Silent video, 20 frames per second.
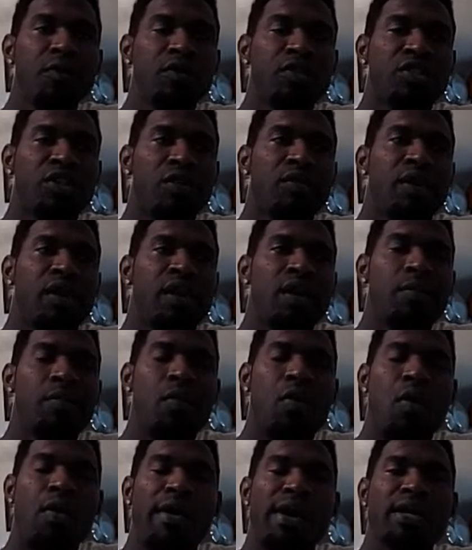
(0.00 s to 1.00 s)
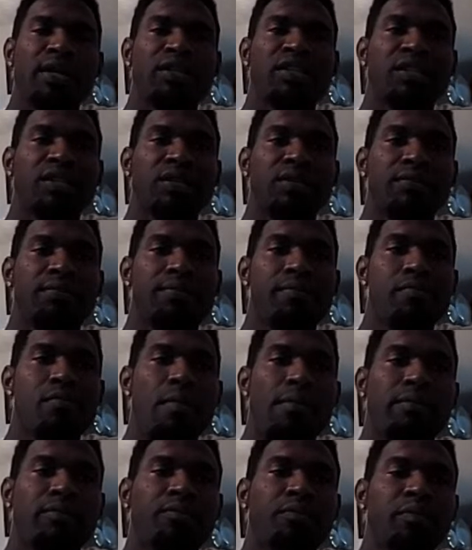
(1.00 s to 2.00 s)
future reggae boys,
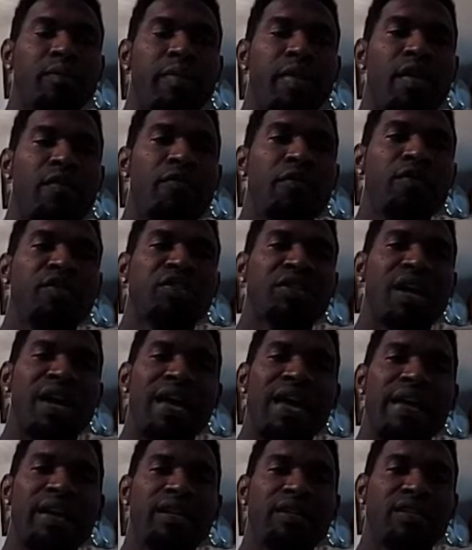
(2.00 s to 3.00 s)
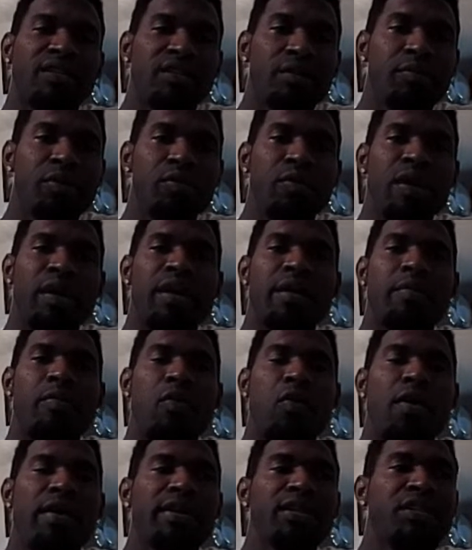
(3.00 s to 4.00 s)
future eligible
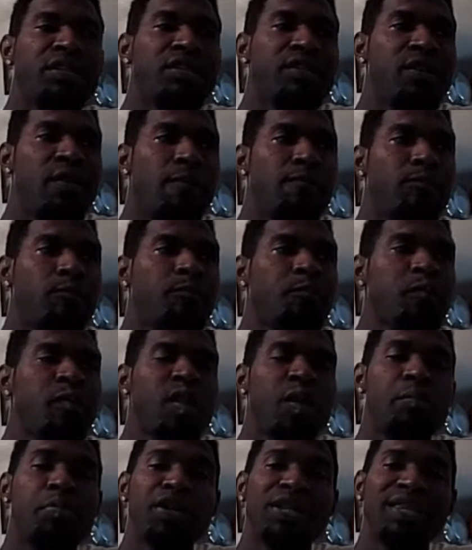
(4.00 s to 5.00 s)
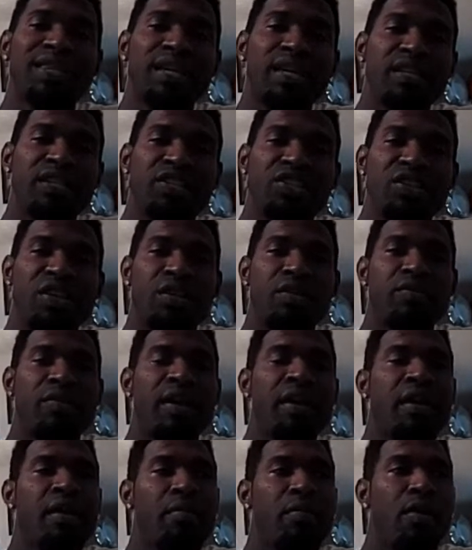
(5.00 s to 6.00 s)
reggae boys, potential
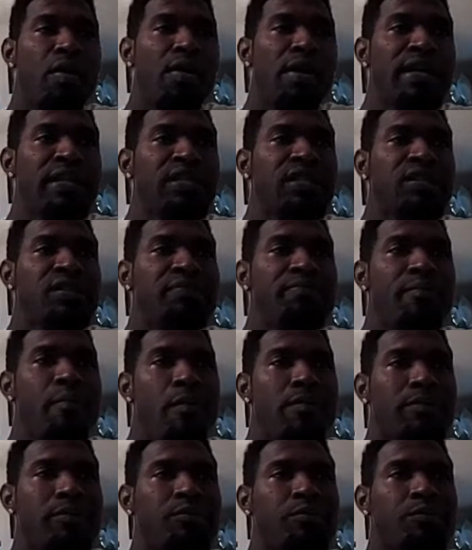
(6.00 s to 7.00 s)
reggae boys,